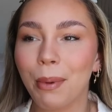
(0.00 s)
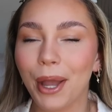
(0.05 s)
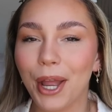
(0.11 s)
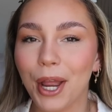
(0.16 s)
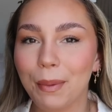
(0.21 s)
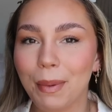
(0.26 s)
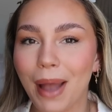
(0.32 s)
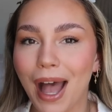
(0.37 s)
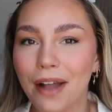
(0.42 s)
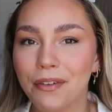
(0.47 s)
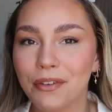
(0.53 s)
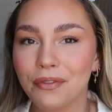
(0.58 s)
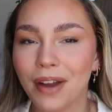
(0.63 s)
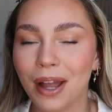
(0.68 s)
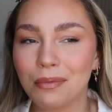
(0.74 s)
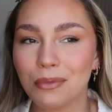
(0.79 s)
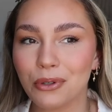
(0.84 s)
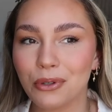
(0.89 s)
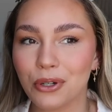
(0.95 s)
I hope I haven't
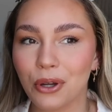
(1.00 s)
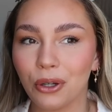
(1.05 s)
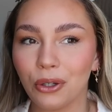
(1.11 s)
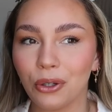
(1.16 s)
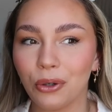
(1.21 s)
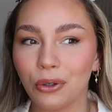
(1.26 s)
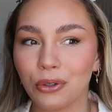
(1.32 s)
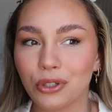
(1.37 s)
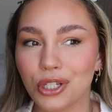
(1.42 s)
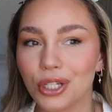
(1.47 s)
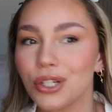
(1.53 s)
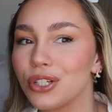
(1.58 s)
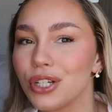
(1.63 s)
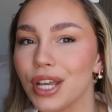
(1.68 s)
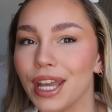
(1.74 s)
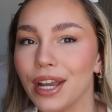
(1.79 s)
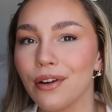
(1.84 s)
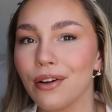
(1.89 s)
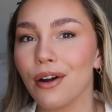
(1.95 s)
rambled on or chewed
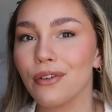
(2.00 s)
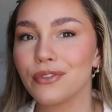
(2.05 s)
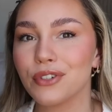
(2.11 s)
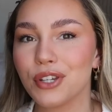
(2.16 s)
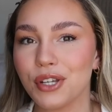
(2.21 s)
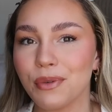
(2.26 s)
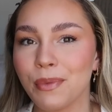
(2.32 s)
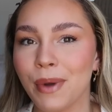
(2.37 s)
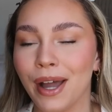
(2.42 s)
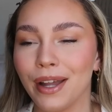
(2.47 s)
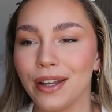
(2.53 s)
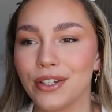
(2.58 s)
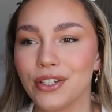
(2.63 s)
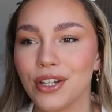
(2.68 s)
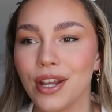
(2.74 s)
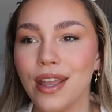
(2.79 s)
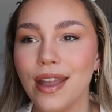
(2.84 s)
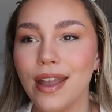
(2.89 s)
your ear off too much.